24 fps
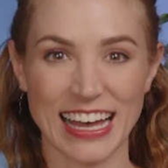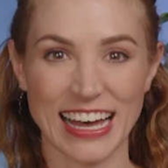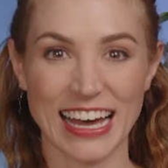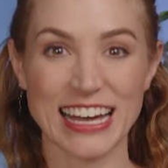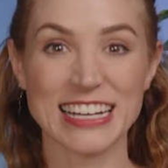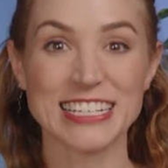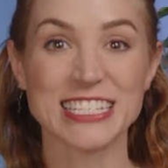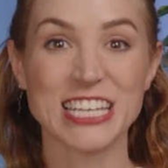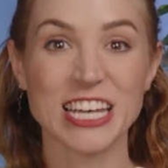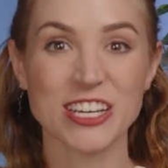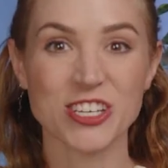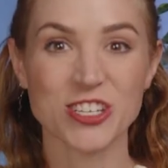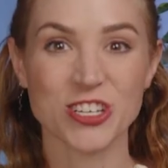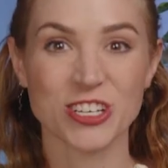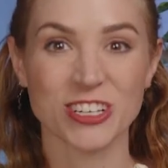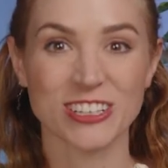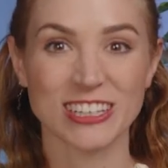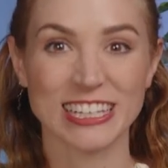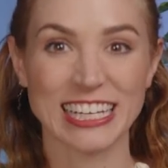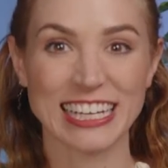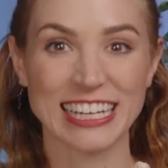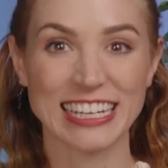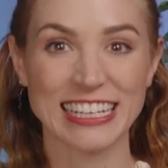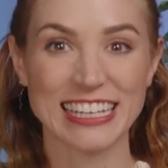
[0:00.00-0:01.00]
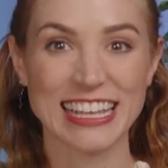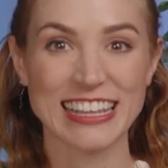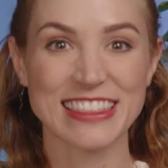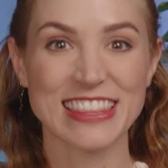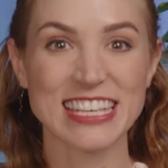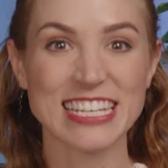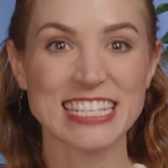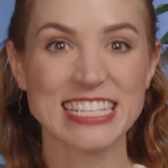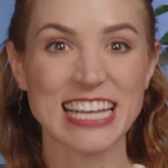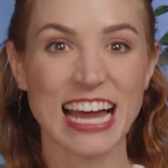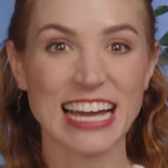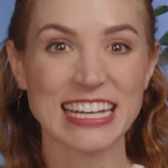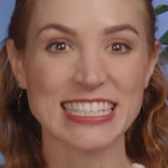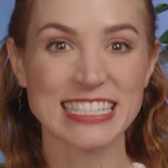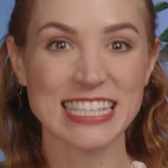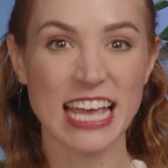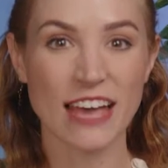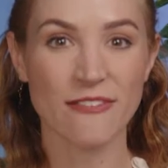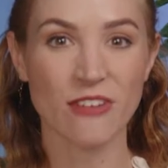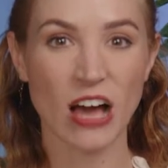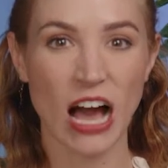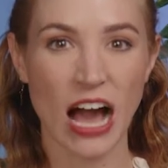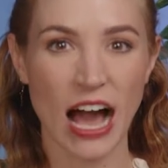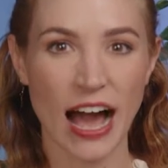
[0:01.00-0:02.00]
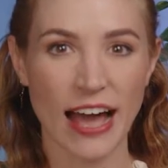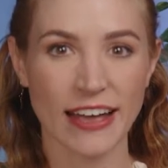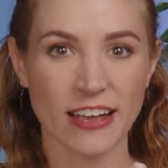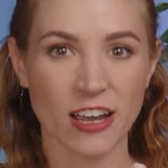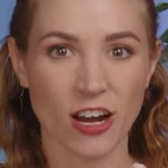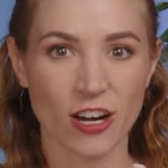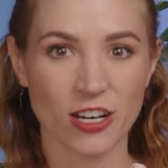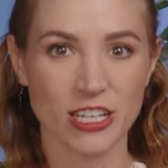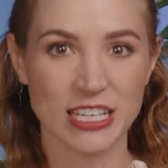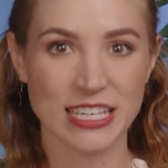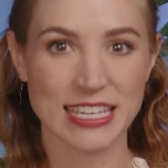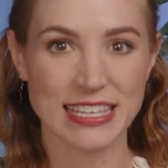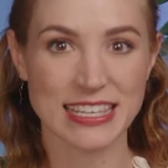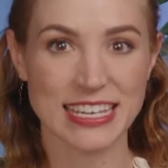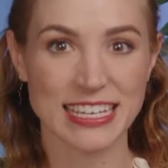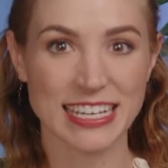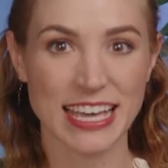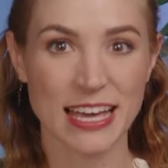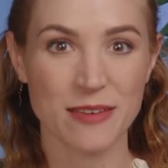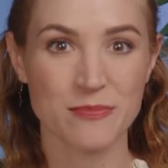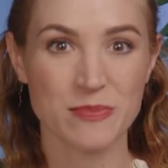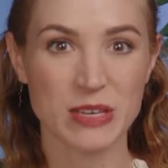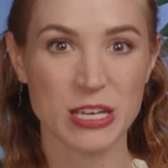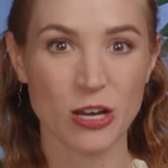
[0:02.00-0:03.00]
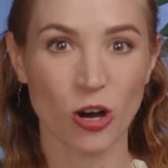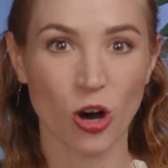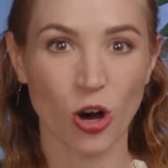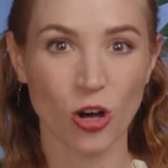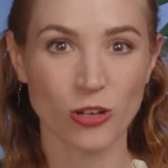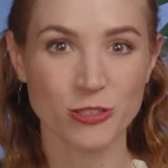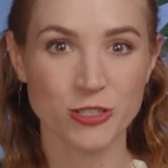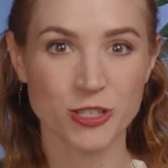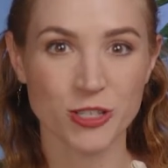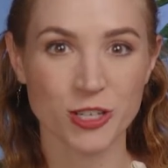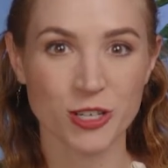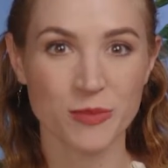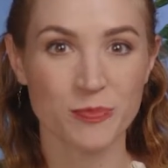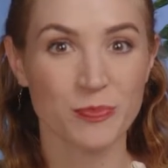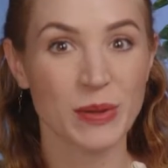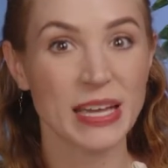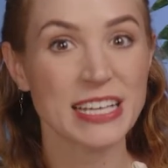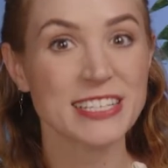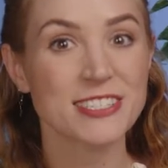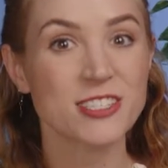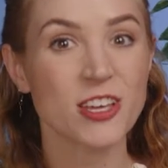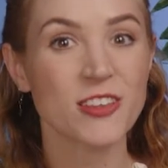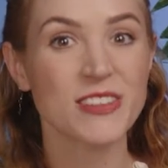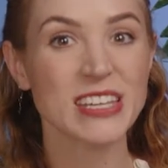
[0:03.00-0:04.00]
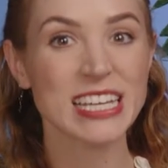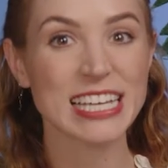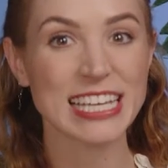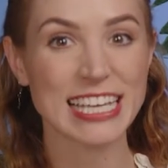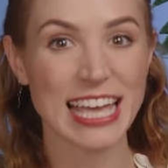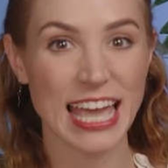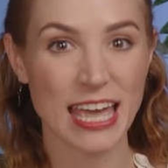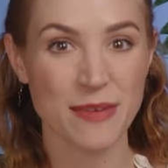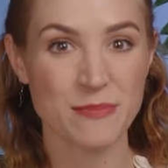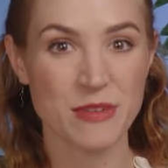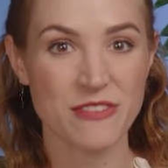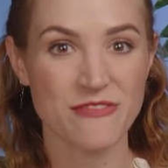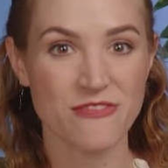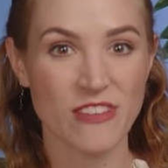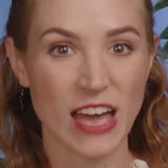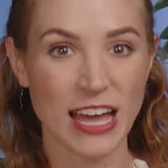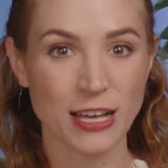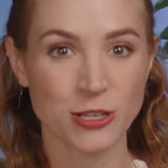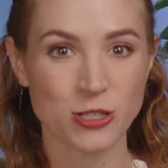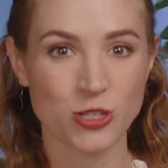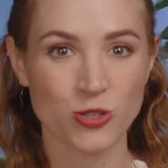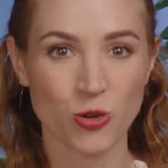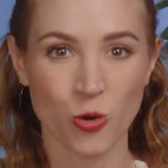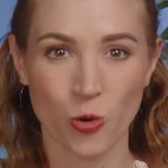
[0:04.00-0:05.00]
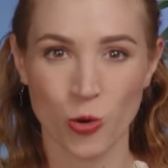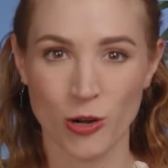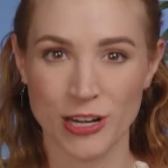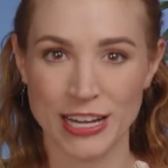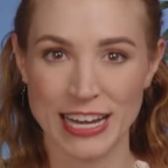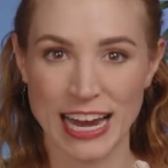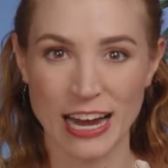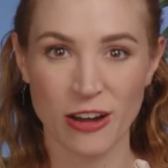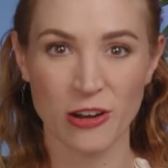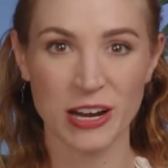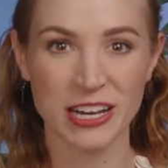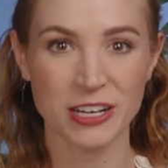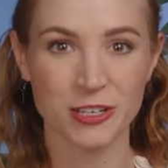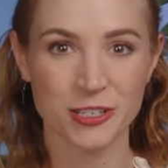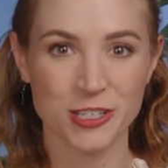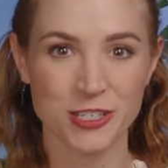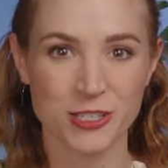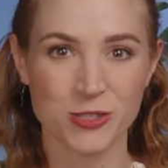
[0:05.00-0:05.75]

Additionally, the dice have a hierarchy that can be altered based on the game effects or narrator